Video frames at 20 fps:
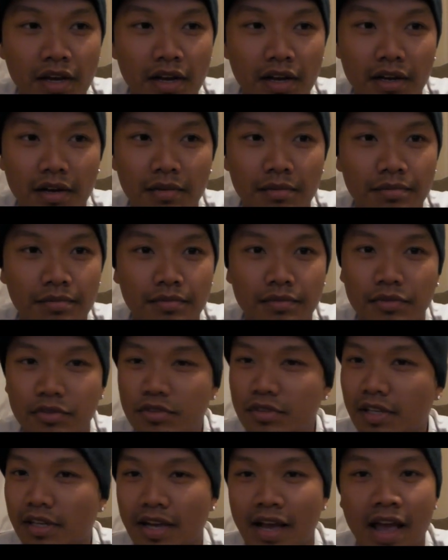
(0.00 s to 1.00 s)
Um,
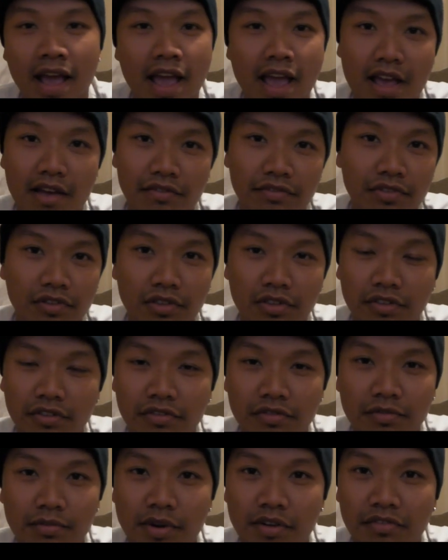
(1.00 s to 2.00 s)
there's like a handful of
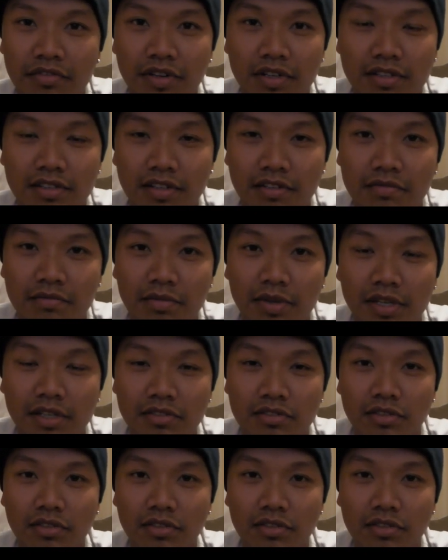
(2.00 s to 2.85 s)
my friends that have been,